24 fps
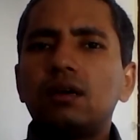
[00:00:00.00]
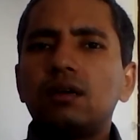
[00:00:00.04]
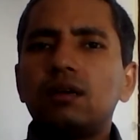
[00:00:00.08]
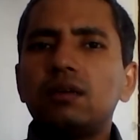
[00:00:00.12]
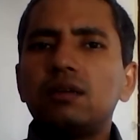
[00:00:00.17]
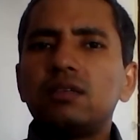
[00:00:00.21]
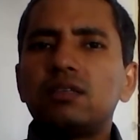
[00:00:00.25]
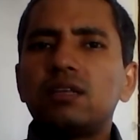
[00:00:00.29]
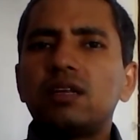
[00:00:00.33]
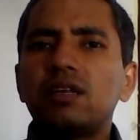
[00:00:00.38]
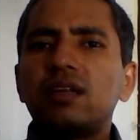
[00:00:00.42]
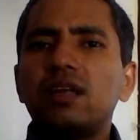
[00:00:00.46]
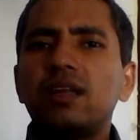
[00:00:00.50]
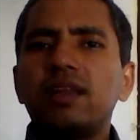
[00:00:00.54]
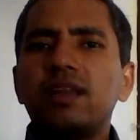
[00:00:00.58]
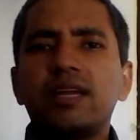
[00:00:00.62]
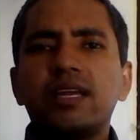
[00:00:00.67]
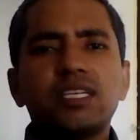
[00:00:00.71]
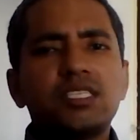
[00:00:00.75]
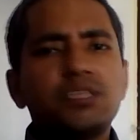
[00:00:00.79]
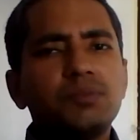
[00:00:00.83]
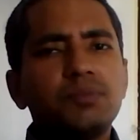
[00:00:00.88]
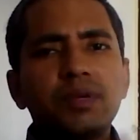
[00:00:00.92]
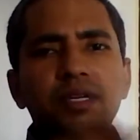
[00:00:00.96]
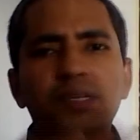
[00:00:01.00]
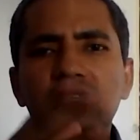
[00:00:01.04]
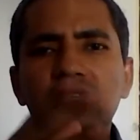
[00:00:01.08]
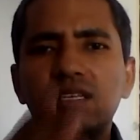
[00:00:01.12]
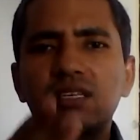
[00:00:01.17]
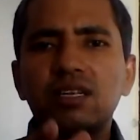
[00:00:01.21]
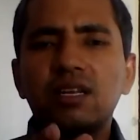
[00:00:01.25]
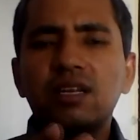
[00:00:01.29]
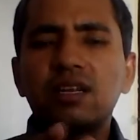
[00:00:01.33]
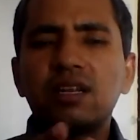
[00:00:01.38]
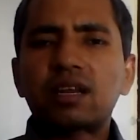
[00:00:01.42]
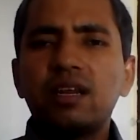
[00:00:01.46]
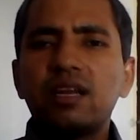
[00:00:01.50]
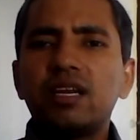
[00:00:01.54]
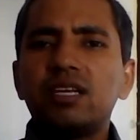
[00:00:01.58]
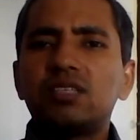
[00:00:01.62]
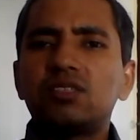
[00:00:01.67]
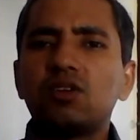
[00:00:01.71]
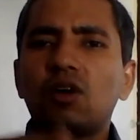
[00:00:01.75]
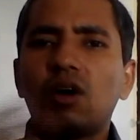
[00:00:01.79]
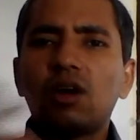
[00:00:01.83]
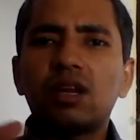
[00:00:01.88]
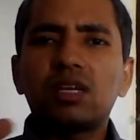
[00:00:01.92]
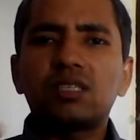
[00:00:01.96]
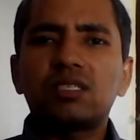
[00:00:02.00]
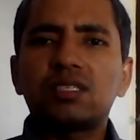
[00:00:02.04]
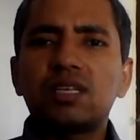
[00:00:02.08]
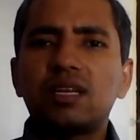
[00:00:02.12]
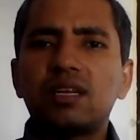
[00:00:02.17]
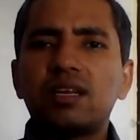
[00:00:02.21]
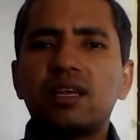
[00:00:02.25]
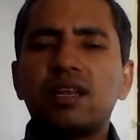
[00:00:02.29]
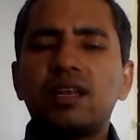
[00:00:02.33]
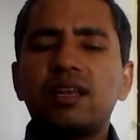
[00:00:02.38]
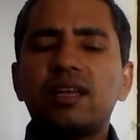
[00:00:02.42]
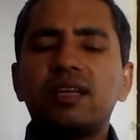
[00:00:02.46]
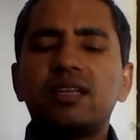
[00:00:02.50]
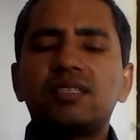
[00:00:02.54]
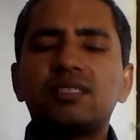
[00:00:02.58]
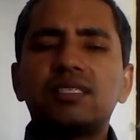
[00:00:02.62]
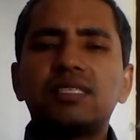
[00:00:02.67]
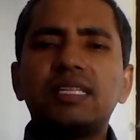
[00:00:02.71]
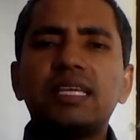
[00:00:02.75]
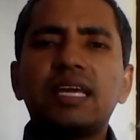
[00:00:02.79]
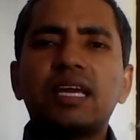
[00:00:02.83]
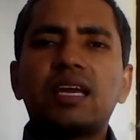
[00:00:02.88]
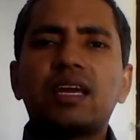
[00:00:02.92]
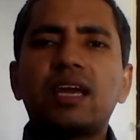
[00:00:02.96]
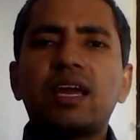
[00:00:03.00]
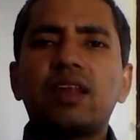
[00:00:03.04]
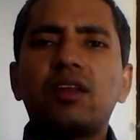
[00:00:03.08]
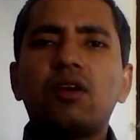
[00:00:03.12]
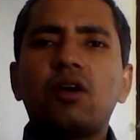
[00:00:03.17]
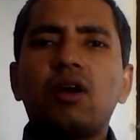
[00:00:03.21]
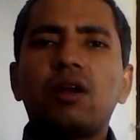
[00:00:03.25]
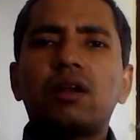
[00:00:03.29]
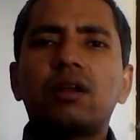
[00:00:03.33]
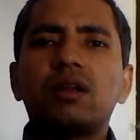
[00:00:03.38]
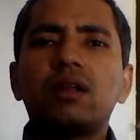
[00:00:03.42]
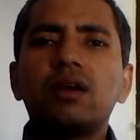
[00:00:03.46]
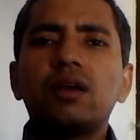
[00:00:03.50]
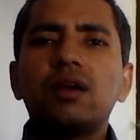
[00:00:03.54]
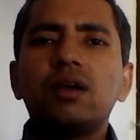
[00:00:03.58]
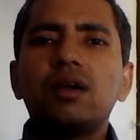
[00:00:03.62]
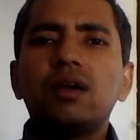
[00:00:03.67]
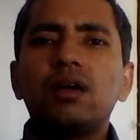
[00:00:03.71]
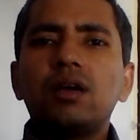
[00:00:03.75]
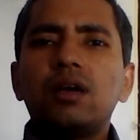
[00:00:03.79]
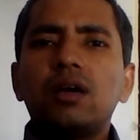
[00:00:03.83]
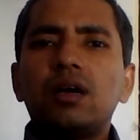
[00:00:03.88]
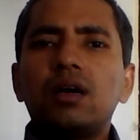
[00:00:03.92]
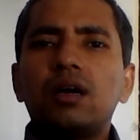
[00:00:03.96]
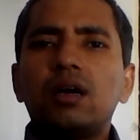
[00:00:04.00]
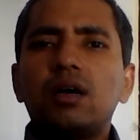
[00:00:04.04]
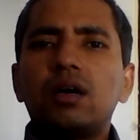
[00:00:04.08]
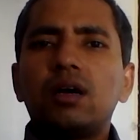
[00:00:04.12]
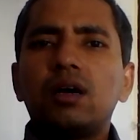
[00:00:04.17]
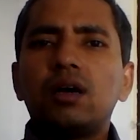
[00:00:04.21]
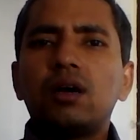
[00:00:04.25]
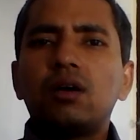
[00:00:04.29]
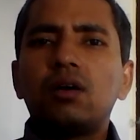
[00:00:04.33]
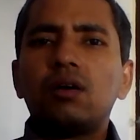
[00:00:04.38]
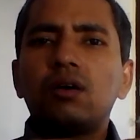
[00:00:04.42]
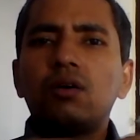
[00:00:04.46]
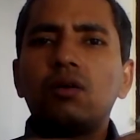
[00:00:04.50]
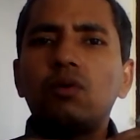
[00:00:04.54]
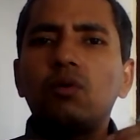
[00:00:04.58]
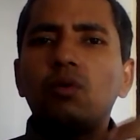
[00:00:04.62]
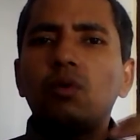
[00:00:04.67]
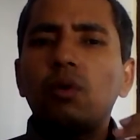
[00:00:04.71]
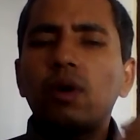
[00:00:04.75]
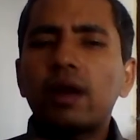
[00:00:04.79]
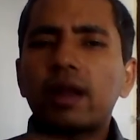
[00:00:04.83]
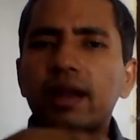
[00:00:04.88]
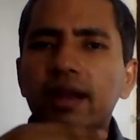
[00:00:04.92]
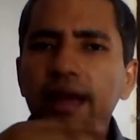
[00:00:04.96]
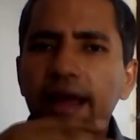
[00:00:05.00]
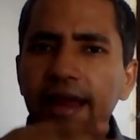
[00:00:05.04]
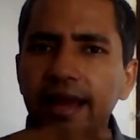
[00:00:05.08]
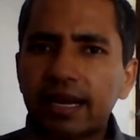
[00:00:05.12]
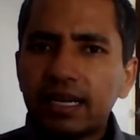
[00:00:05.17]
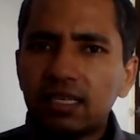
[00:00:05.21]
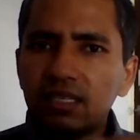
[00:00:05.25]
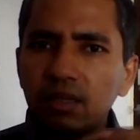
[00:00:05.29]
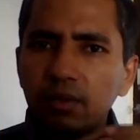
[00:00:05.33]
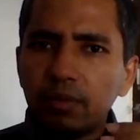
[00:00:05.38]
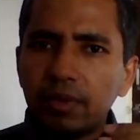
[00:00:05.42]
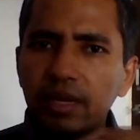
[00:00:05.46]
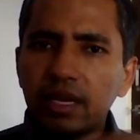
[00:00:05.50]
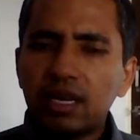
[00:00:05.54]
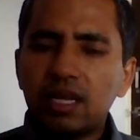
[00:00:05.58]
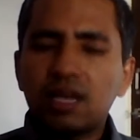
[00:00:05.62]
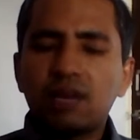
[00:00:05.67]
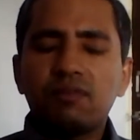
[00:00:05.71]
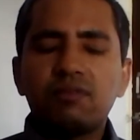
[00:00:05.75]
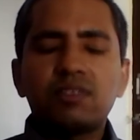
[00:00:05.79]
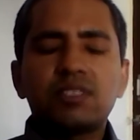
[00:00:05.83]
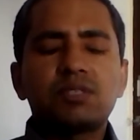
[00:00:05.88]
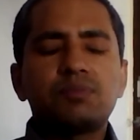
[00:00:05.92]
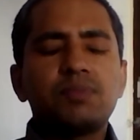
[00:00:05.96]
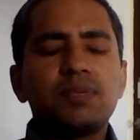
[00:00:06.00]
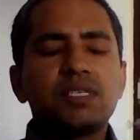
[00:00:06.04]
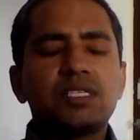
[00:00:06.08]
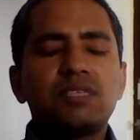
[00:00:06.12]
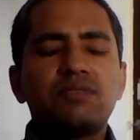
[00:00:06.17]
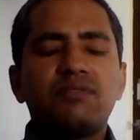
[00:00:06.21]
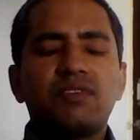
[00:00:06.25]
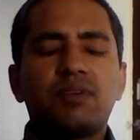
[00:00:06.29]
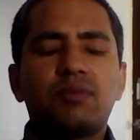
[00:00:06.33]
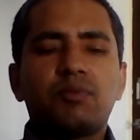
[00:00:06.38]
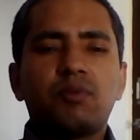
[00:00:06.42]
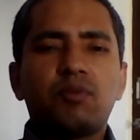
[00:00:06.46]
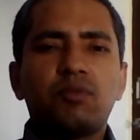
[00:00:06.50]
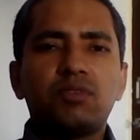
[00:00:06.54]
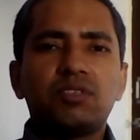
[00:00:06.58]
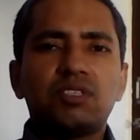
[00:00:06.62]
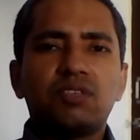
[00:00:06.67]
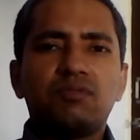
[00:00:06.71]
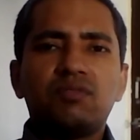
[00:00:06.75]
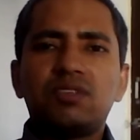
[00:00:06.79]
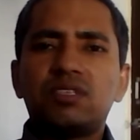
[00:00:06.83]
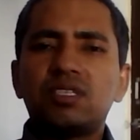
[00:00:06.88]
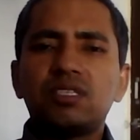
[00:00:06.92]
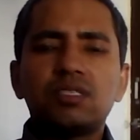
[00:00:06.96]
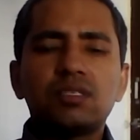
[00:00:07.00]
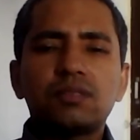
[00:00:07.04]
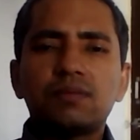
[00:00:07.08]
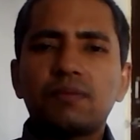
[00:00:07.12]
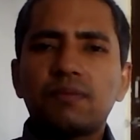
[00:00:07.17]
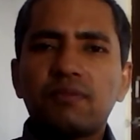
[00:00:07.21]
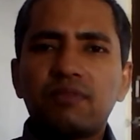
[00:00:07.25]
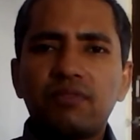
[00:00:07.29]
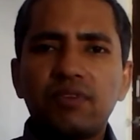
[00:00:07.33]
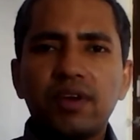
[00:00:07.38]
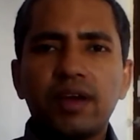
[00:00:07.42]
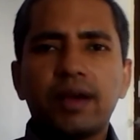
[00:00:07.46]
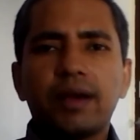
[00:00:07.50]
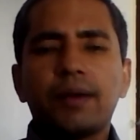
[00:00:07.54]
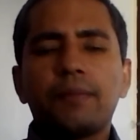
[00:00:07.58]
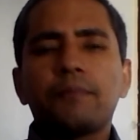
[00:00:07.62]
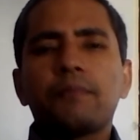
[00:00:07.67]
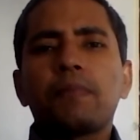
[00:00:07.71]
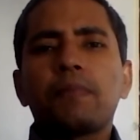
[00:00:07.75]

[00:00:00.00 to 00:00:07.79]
internal aids, be it internal aids or external aids, they cannot override the meaning of a specific provision, which is fair.